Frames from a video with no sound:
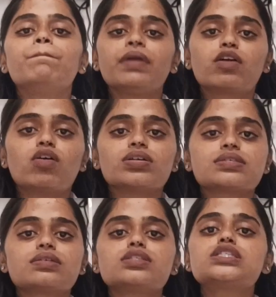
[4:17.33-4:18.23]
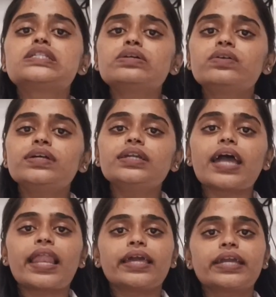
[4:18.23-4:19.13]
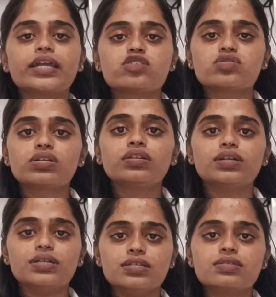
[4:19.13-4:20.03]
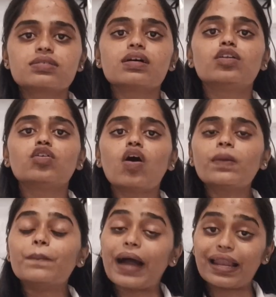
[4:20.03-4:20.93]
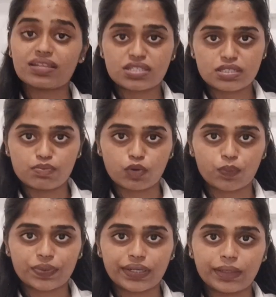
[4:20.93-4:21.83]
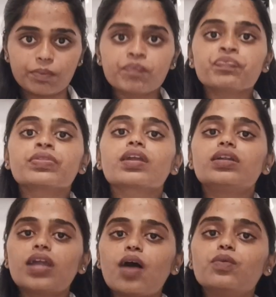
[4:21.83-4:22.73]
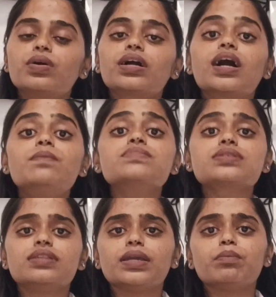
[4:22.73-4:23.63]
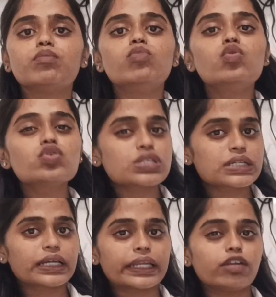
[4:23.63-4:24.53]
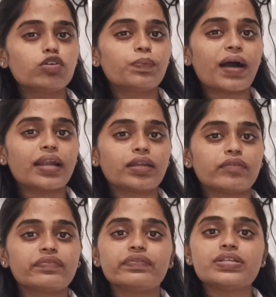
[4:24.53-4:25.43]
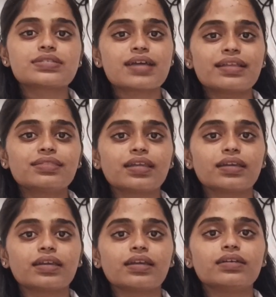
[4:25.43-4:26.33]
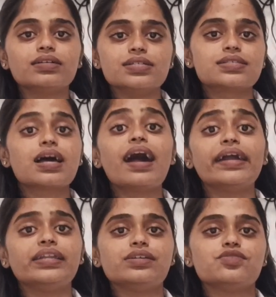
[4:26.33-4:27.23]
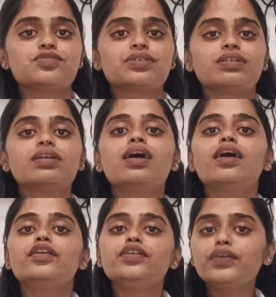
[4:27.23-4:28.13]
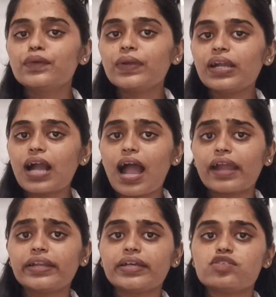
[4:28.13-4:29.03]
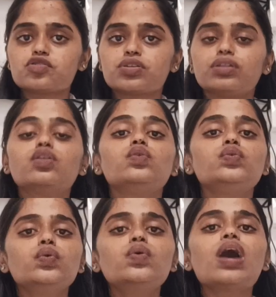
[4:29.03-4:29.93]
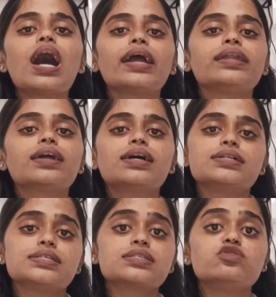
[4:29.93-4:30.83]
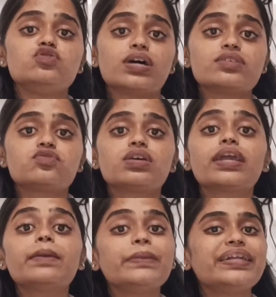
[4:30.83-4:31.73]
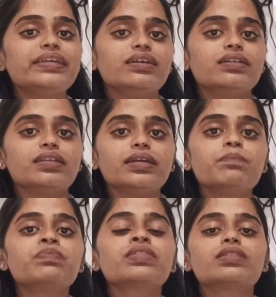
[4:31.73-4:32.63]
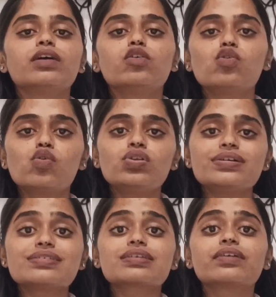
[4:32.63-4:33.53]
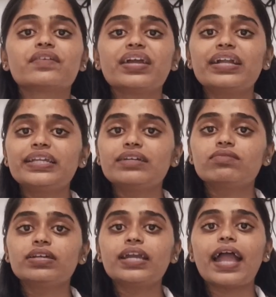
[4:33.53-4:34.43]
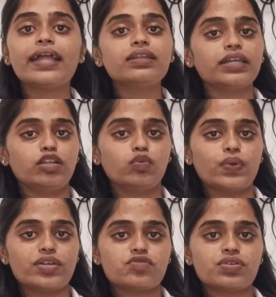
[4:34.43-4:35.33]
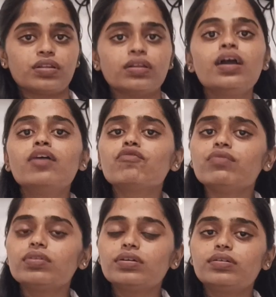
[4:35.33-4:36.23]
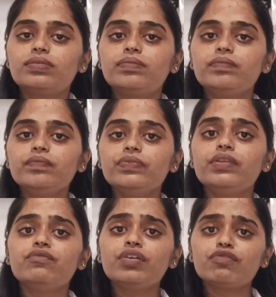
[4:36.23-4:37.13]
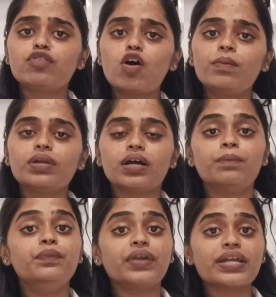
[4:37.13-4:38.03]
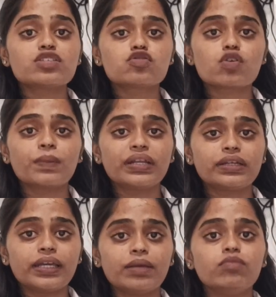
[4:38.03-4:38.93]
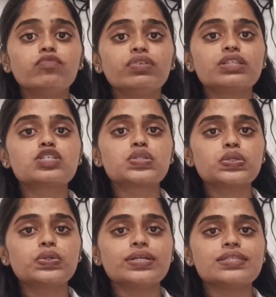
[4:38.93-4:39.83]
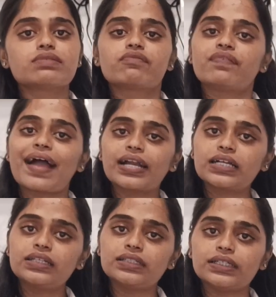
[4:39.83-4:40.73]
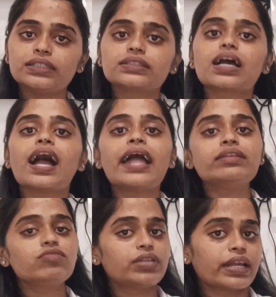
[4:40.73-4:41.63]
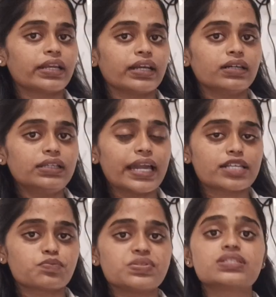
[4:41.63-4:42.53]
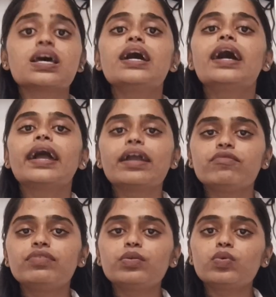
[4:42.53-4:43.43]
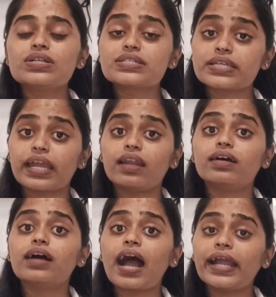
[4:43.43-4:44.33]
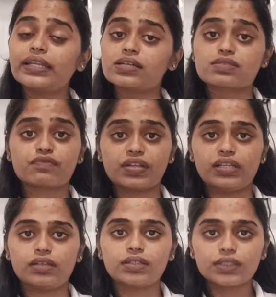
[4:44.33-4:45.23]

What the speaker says: Because student allocation is not balanced properly. Now comes the most creative part of design thinking is ideation. During ideation, no idea is judged immediately. The goal is creativity and innovation. We formed a brainstorming team with students, faculty, and technical experts. Everyone shared ideas freely.